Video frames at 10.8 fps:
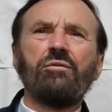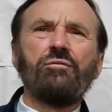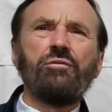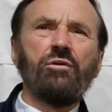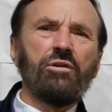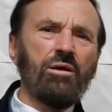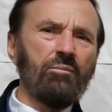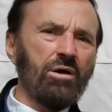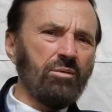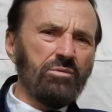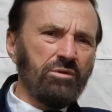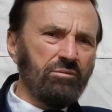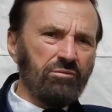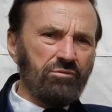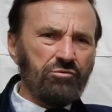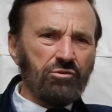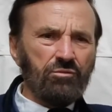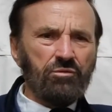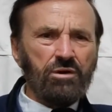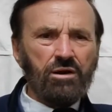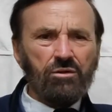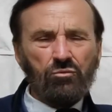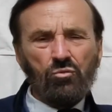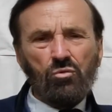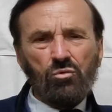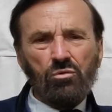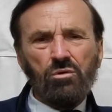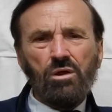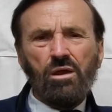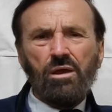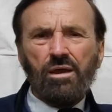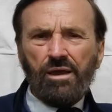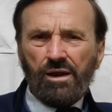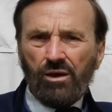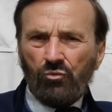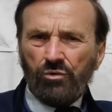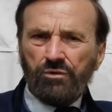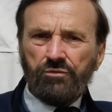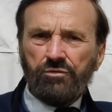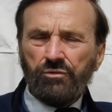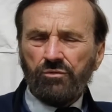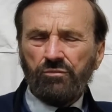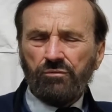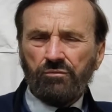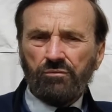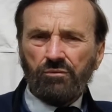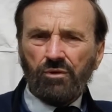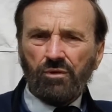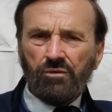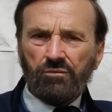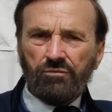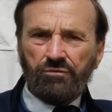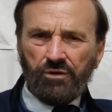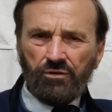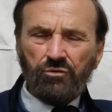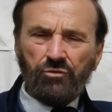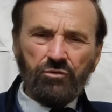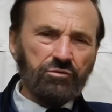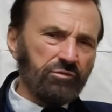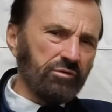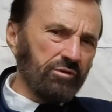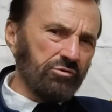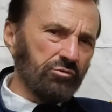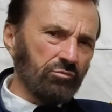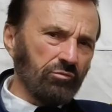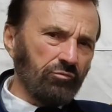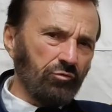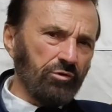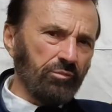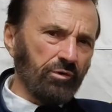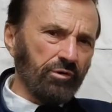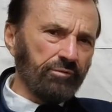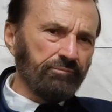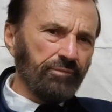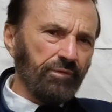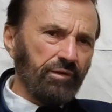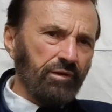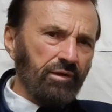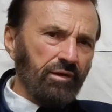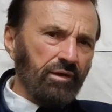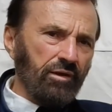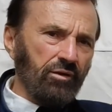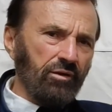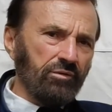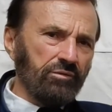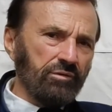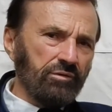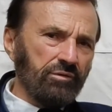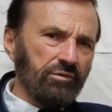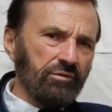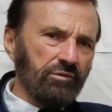felt I might be shuffled out of the war, and I went to St. Louis to see General Fremont. And on the